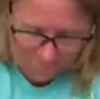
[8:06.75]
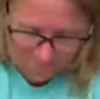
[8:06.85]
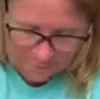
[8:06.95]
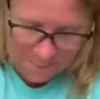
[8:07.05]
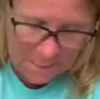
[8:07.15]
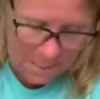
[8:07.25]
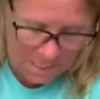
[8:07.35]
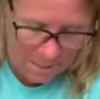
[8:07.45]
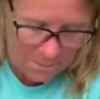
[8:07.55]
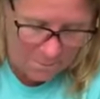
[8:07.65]
Fussy
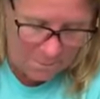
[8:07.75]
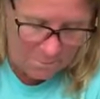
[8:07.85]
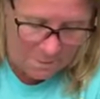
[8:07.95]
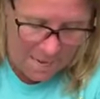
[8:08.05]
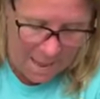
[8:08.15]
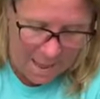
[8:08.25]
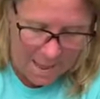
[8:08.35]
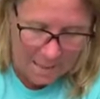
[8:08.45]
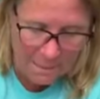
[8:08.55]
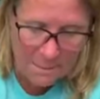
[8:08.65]
cutting, here's some
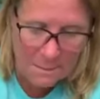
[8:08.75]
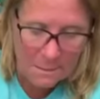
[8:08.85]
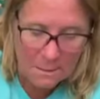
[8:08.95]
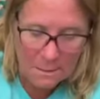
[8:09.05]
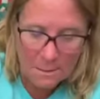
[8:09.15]
tags